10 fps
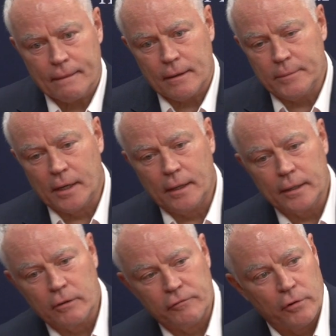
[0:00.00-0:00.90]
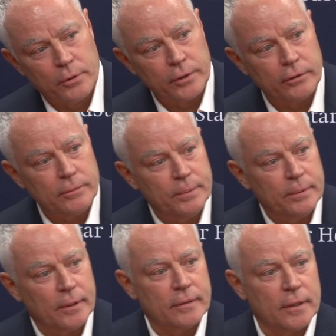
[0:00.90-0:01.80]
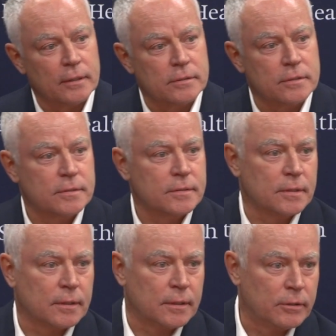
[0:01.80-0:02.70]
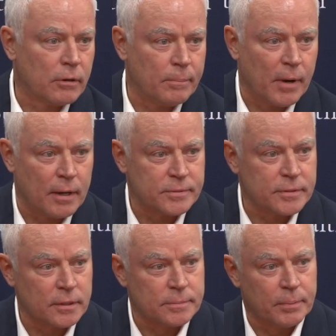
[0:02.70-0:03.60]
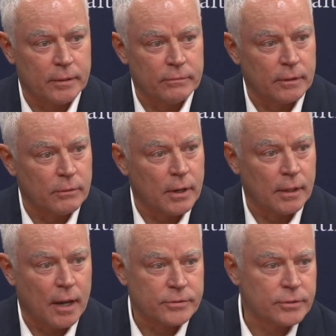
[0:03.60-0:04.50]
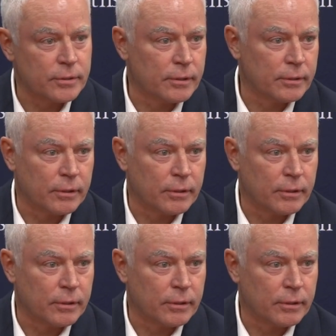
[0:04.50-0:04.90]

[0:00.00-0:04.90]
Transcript: I mean, I like our forward group. I think it's, you know, our bottom six played really well last year.